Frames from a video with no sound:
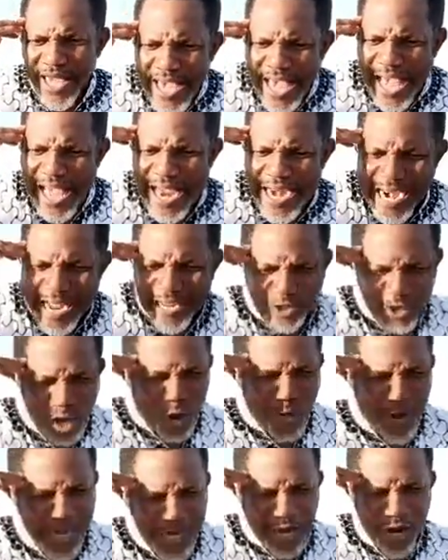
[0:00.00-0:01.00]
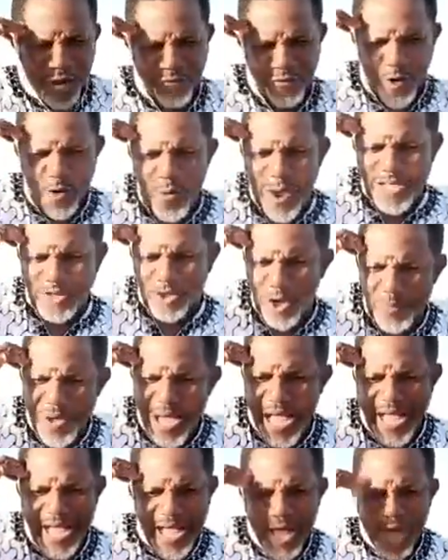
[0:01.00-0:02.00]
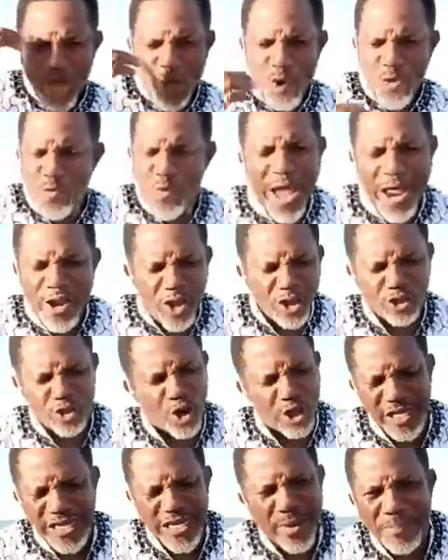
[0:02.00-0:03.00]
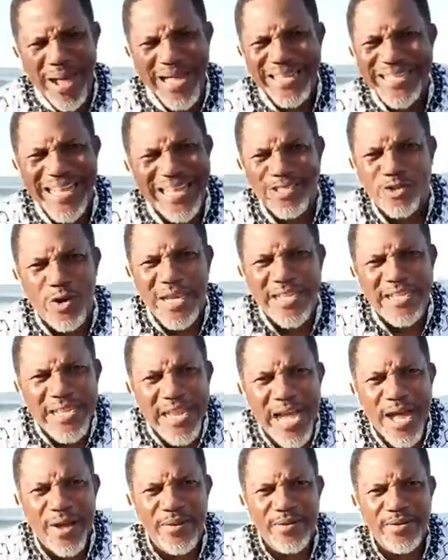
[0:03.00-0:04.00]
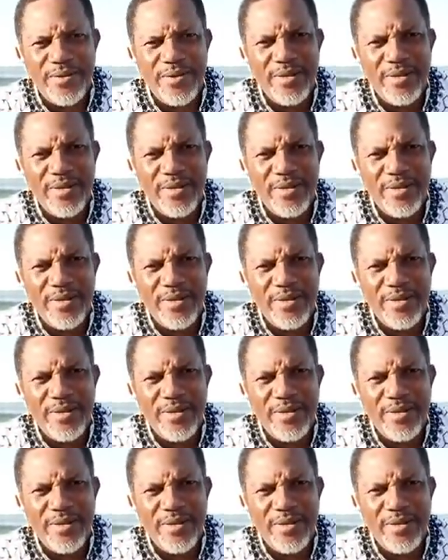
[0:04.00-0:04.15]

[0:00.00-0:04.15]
And I saw when the reform was up here. We are not talking about that right now.